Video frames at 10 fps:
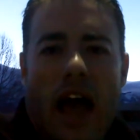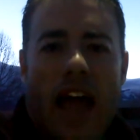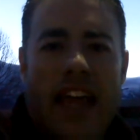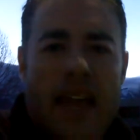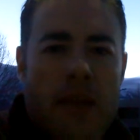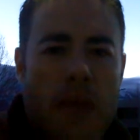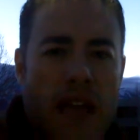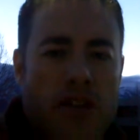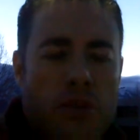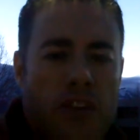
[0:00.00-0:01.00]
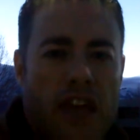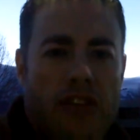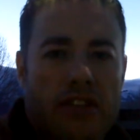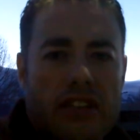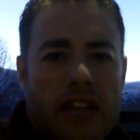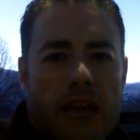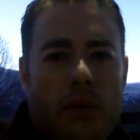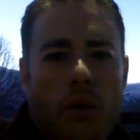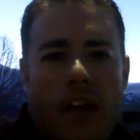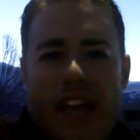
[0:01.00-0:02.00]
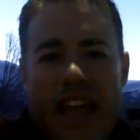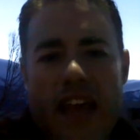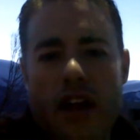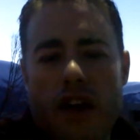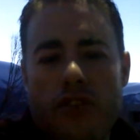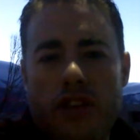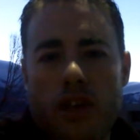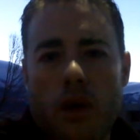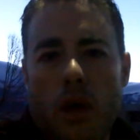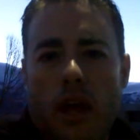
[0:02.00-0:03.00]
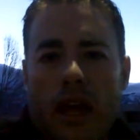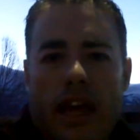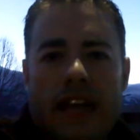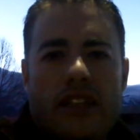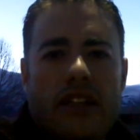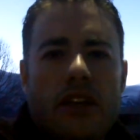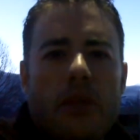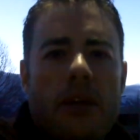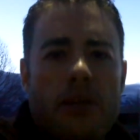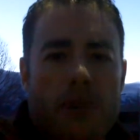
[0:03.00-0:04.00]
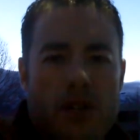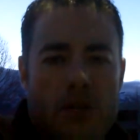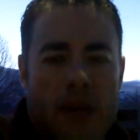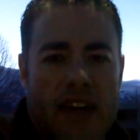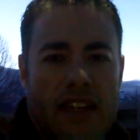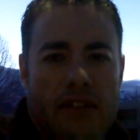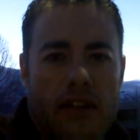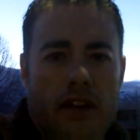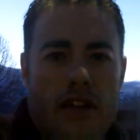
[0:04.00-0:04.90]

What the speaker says: I can't imagine what that feels like, but what I can offer you is a little bit of perspective.